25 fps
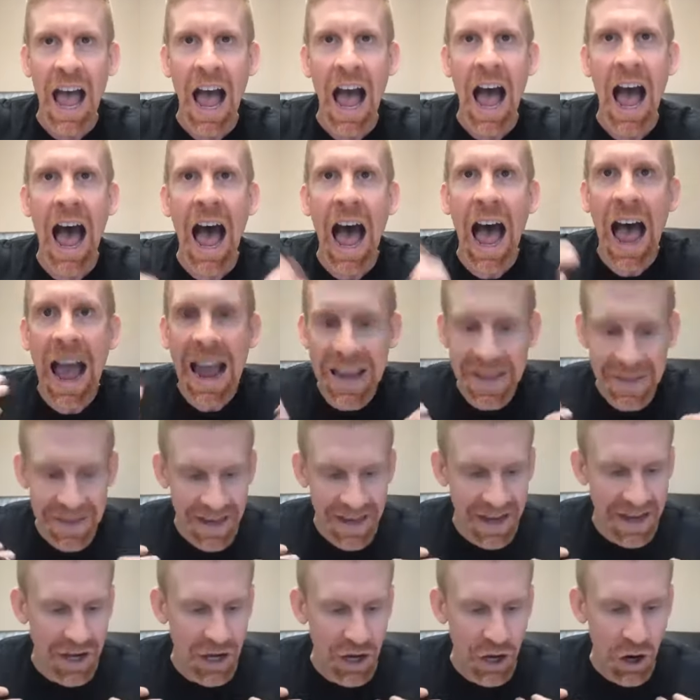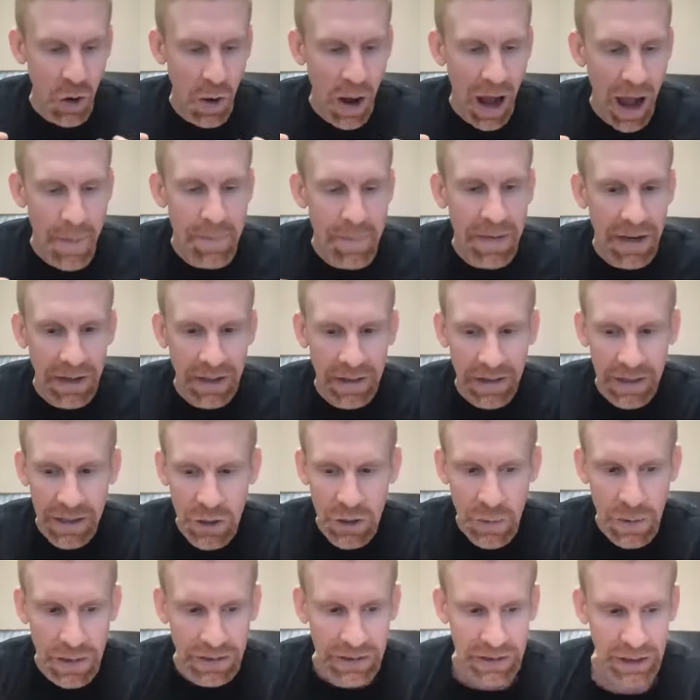I think, I'm getting
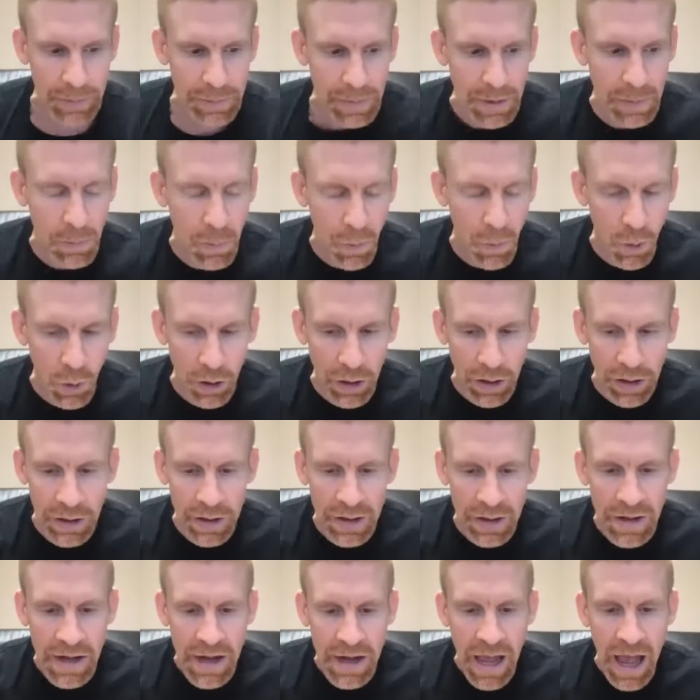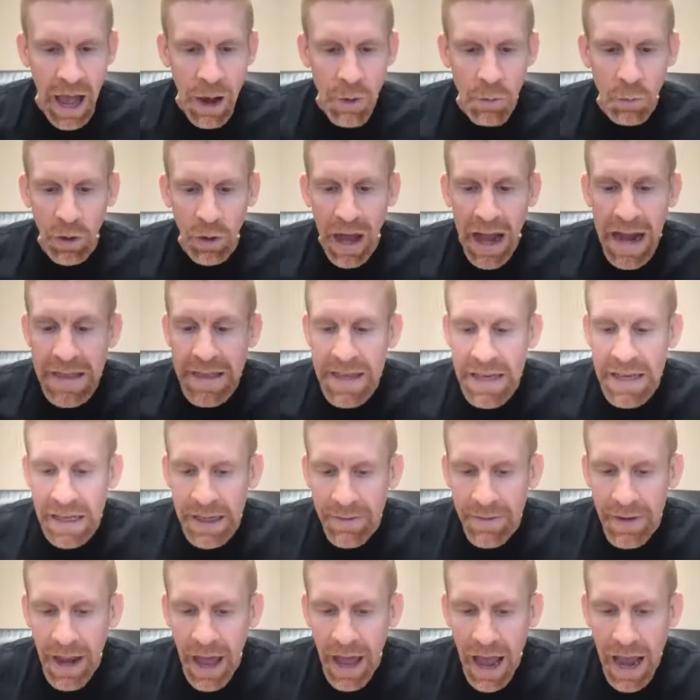into it a little bit more. When I think
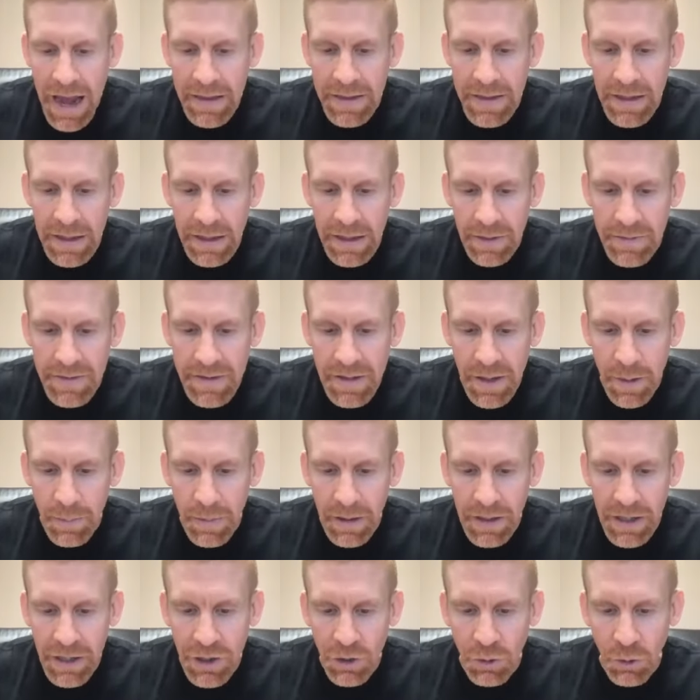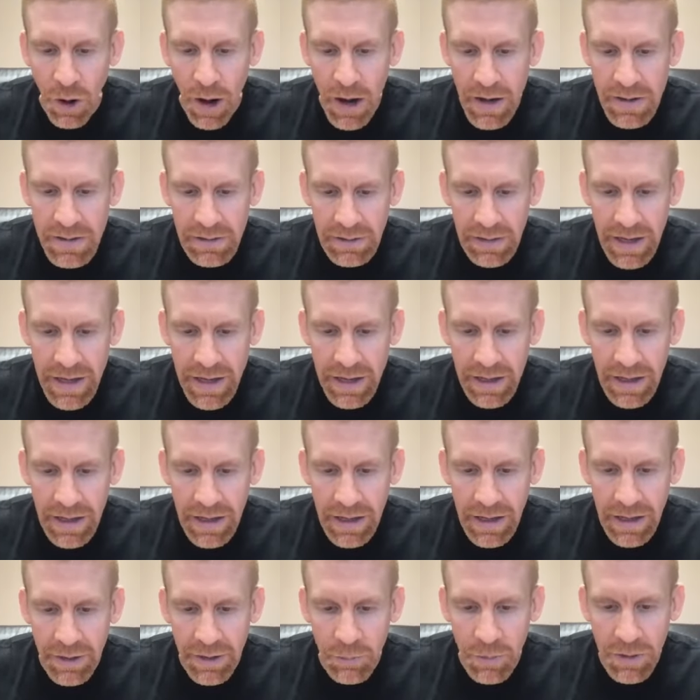of it, I think of somebody
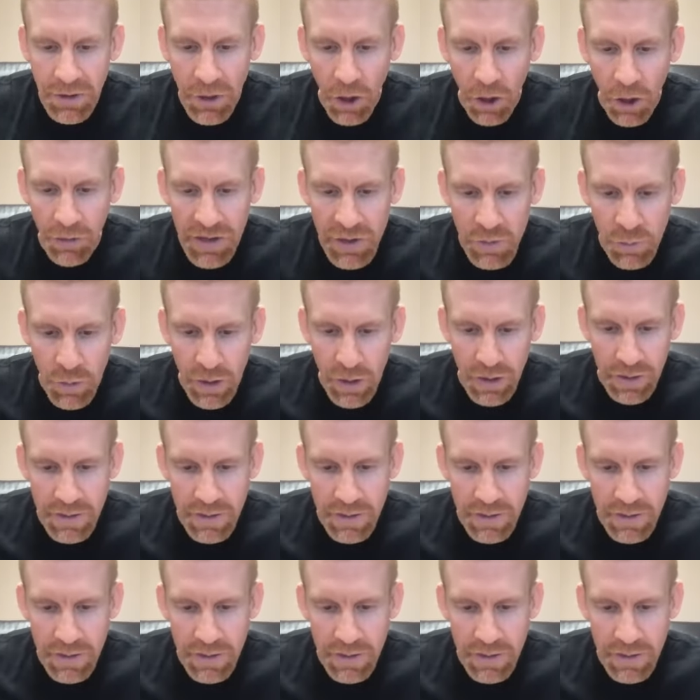cross-legged with all these weird